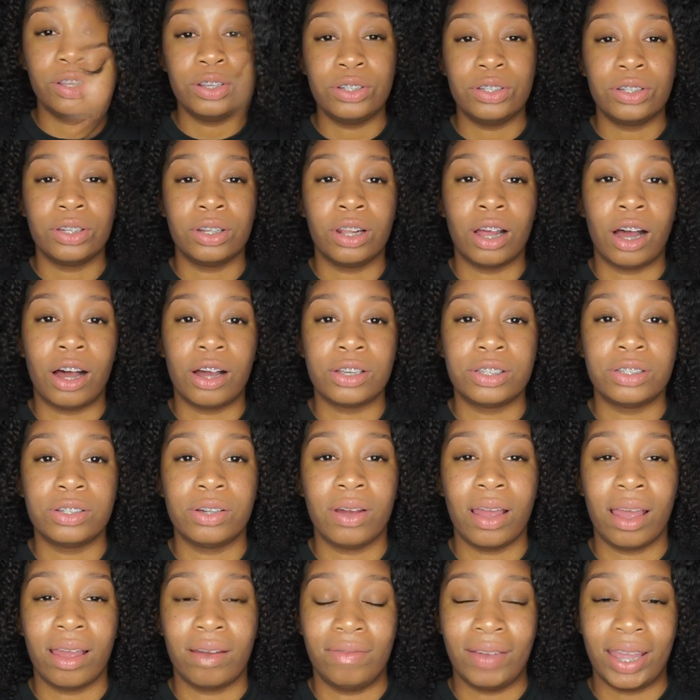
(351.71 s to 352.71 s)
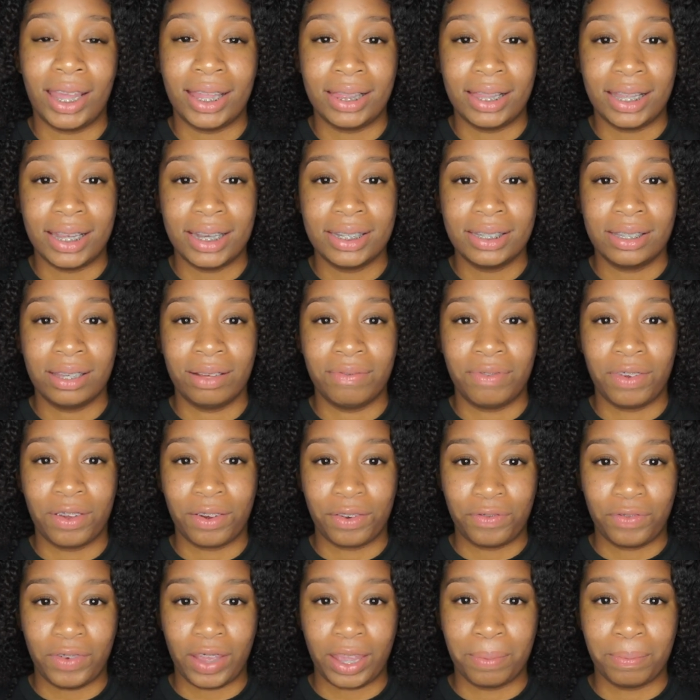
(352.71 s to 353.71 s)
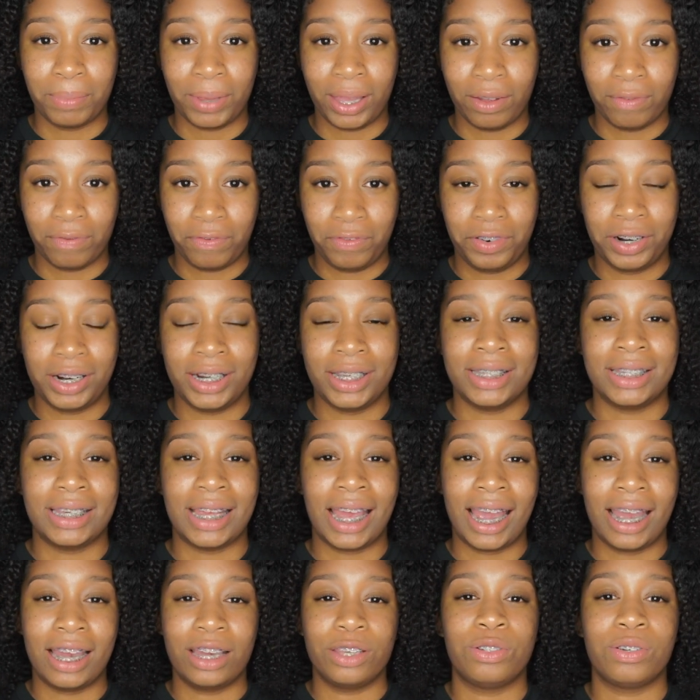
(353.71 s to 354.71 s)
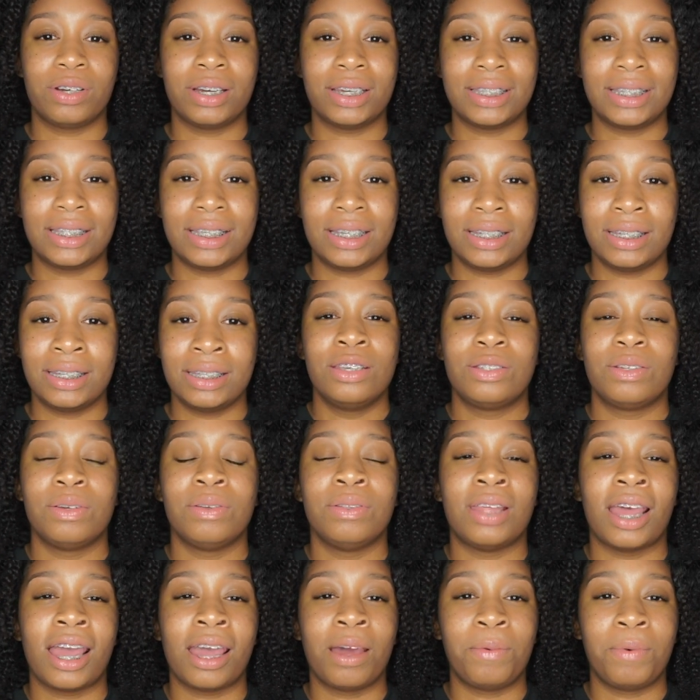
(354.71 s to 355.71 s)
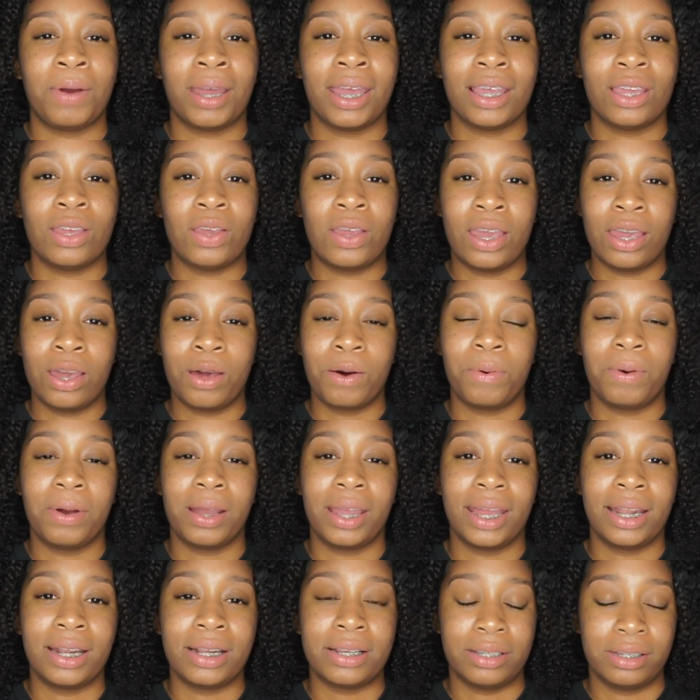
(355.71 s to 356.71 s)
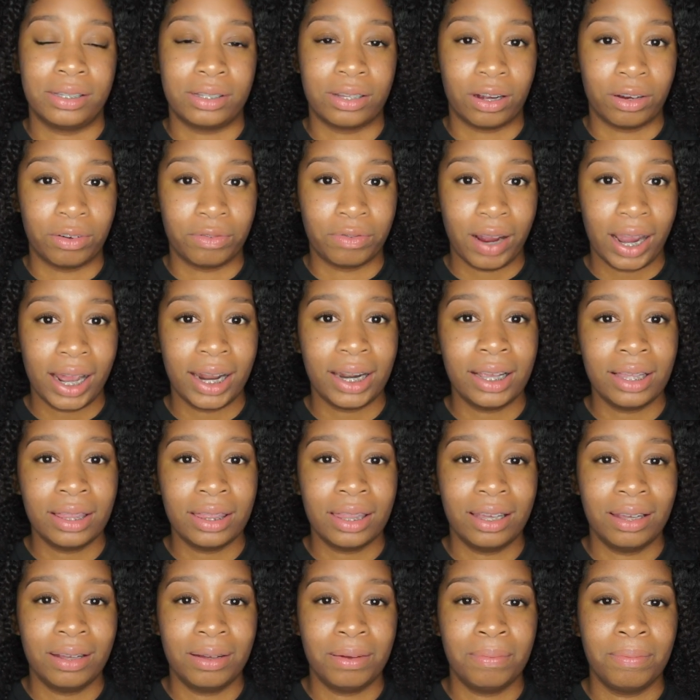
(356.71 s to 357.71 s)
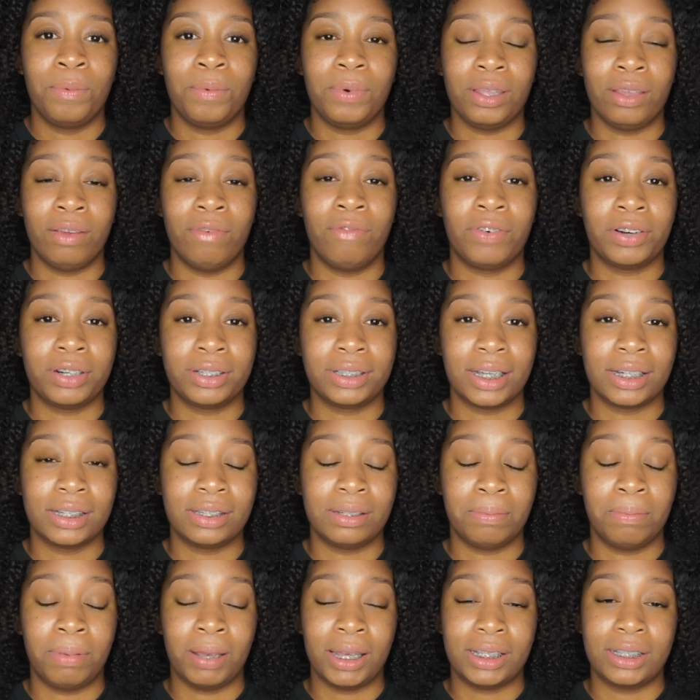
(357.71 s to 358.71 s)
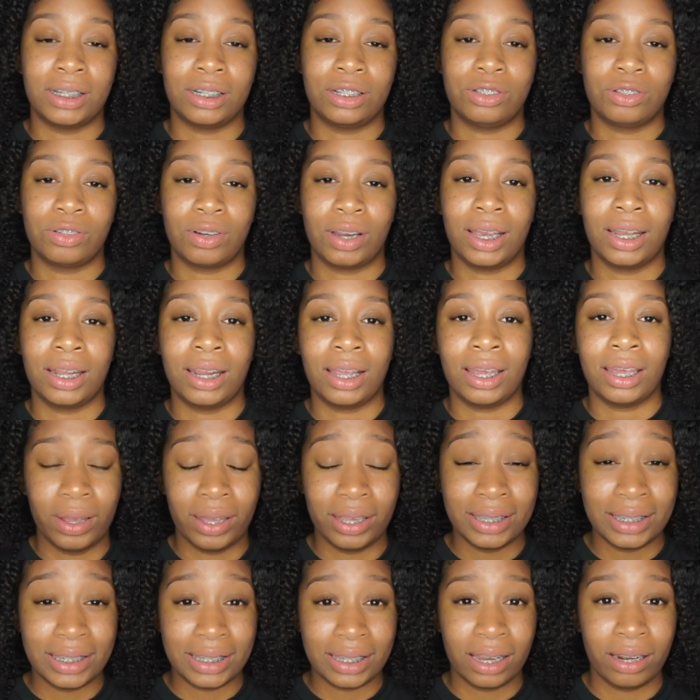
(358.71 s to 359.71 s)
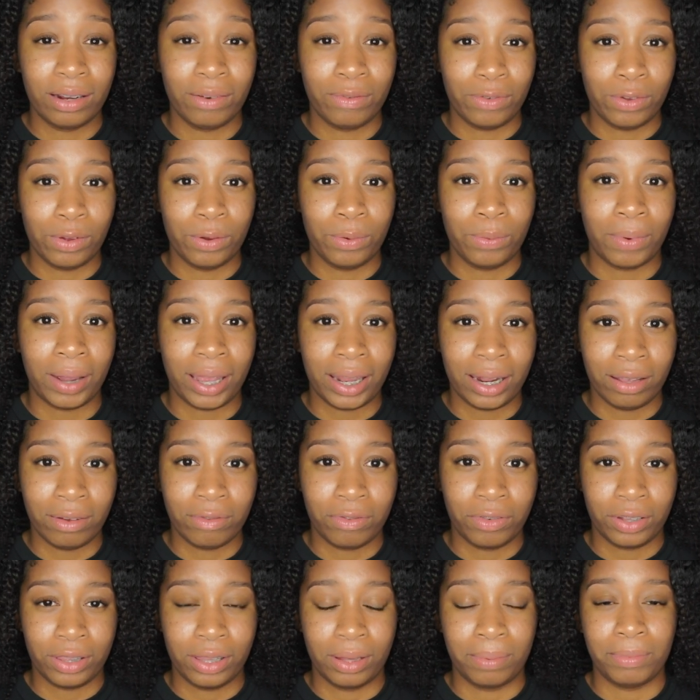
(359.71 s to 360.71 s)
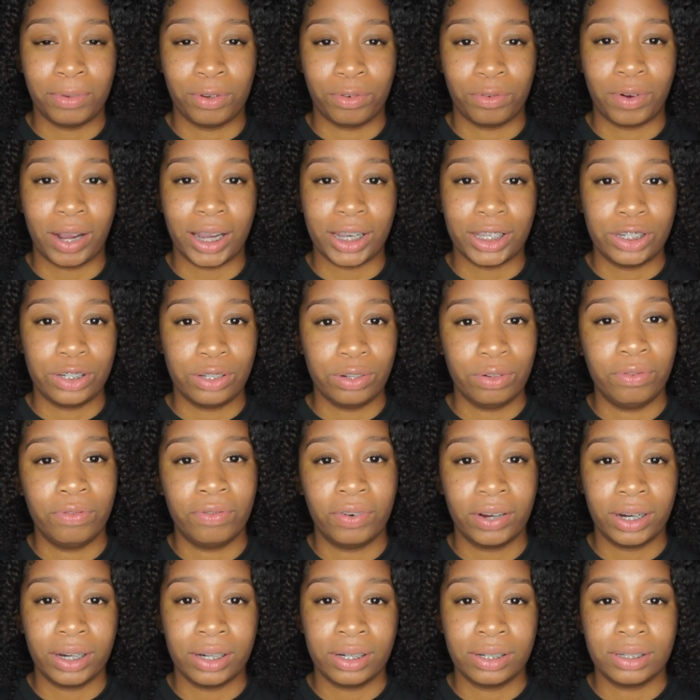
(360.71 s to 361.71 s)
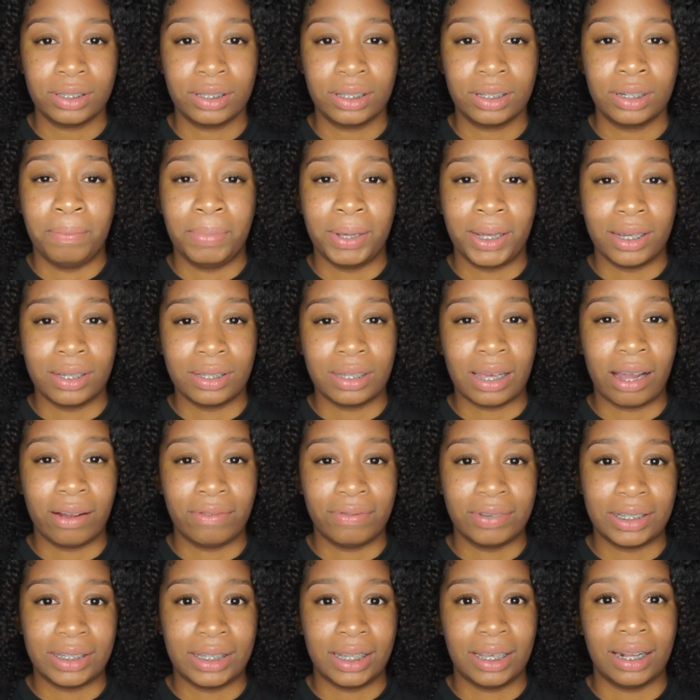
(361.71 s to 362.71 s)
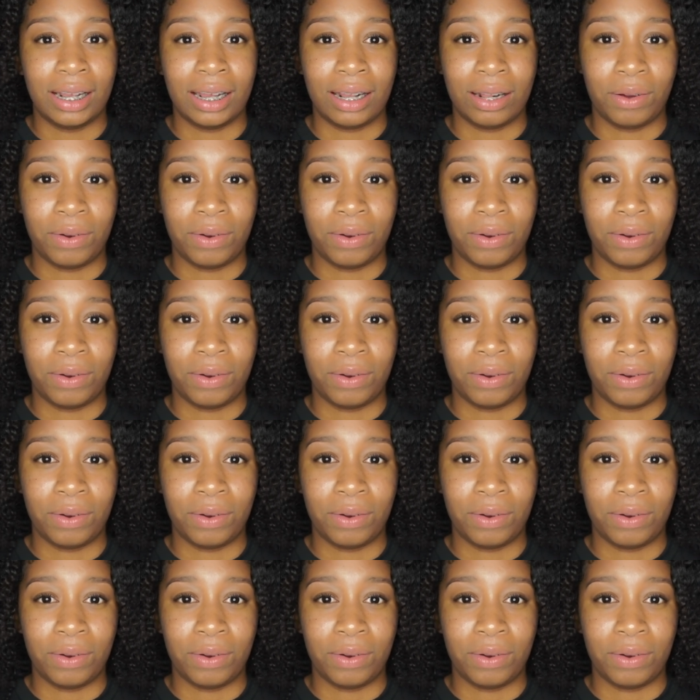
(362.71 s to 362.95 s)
You should also have a list of your family and friends' addresses, so that way you can go ahead and start writing them when you first get to basic training, instead of you waiting for them to write you first, because obviously they